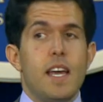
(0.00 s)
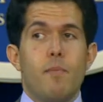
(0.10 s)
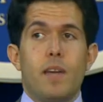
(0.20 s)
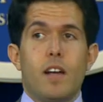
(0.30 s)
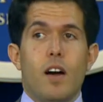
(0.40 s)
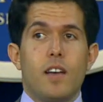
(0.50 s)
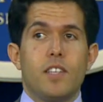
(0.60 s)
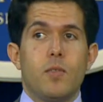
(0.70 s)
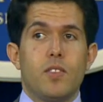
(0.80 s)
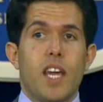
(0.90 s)
because
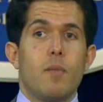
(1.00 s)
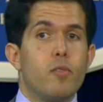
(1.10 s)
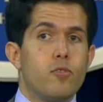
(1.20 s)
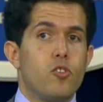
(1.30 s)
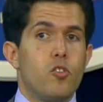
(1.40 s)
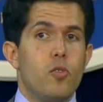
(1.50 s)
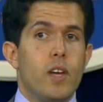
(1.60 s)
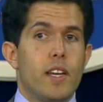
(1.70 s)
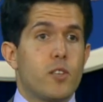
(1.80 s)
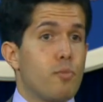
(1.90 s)
he was able to
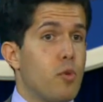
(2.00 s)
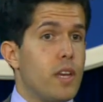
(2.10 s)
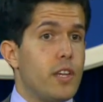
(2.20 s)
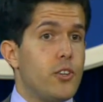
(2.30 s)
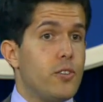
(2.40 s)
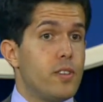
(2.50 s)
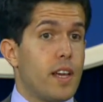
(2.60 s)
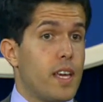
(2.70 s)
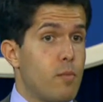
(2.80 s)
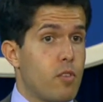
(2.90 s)
exploit issues
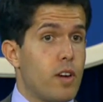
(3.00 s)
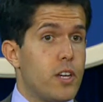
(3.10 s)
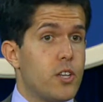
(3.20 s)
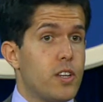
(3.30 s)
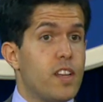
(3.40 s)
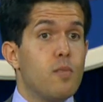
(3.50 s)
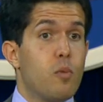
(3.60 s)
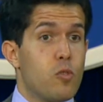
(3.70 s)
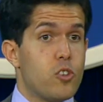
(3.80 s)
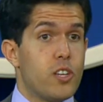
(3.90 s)
like immigration and
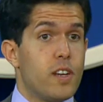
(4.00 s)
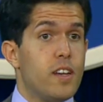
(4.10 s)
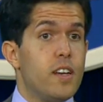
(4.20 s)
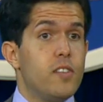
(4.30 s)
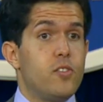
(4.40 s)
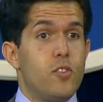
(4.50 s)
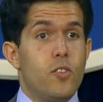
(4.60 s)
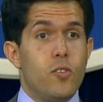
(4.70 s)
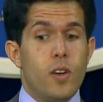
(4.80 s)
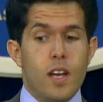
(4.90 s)
abortion to